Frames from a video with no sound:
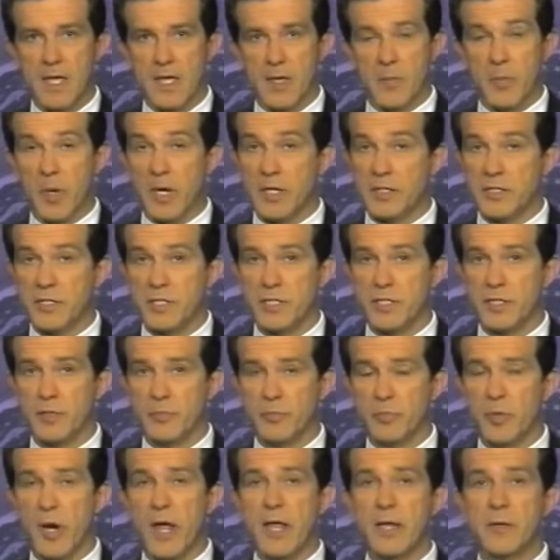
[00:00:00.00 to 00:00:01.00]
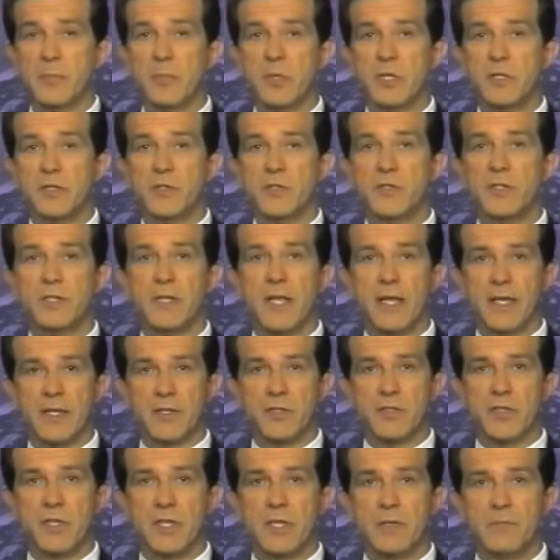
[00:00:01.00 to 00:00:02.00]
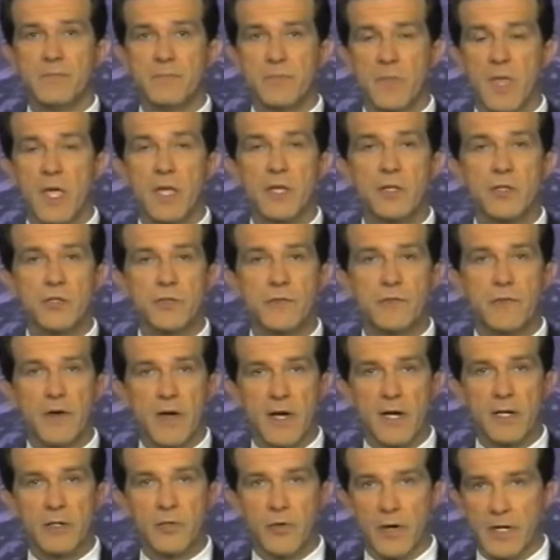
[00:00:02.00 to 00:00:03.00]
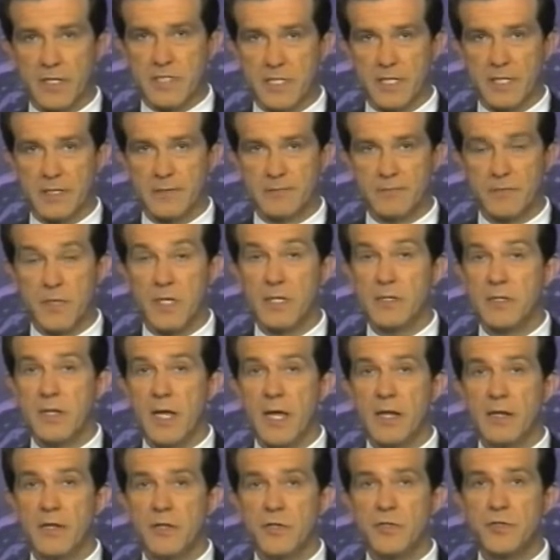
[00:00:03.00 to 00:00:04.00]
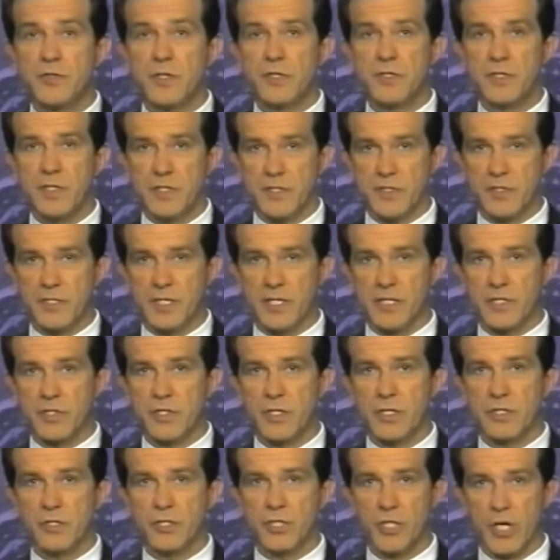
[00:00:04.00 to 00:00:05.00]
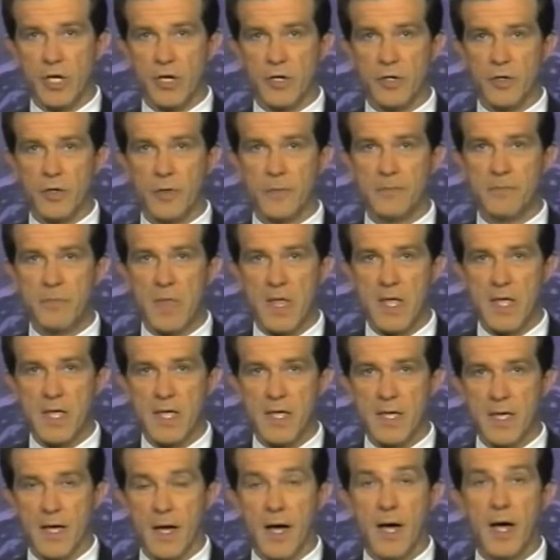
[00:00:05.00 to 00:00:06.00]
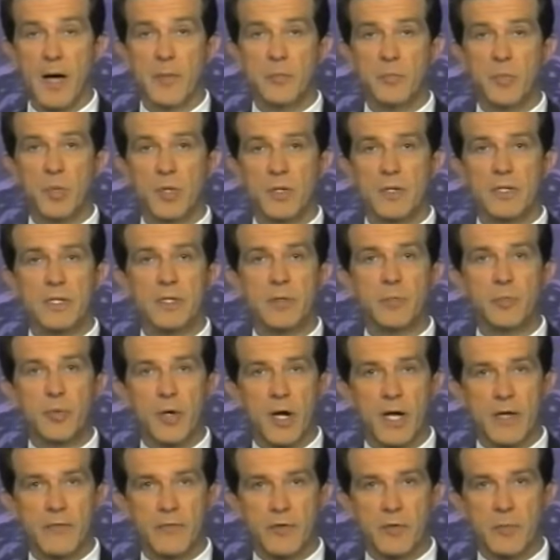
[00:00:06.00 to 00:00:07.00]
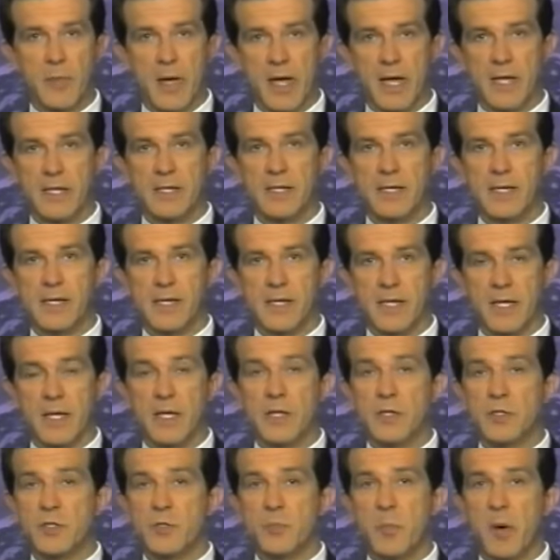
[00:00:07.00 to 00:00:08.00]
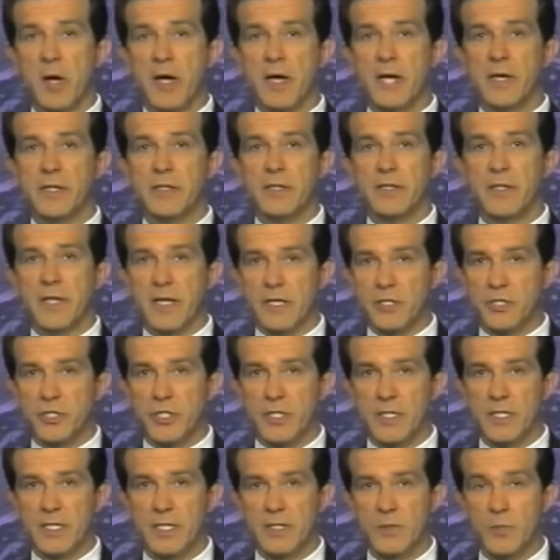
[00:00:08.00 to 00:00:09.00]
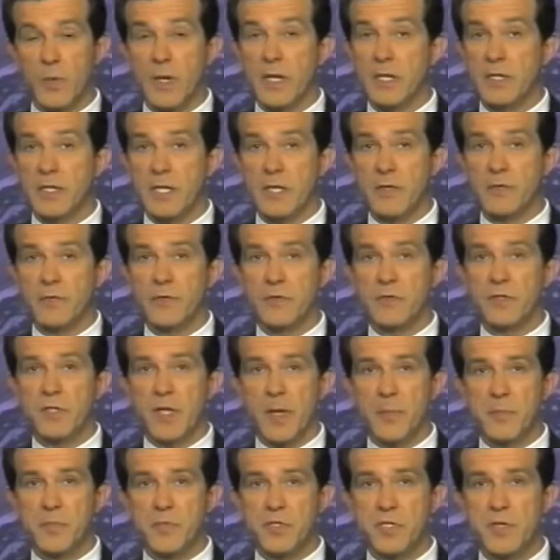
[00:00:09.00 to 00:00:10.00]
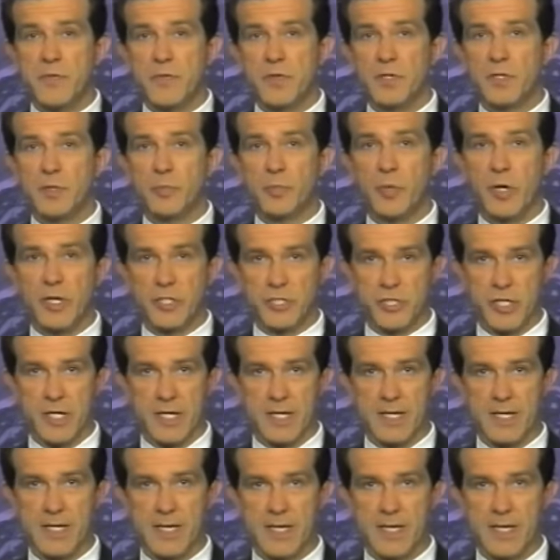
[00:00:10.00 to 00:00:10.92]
But Bradman's legacy is far greater than any statistics can show. A humble and private man, he inspired a nation when it hit the depths of the Depression.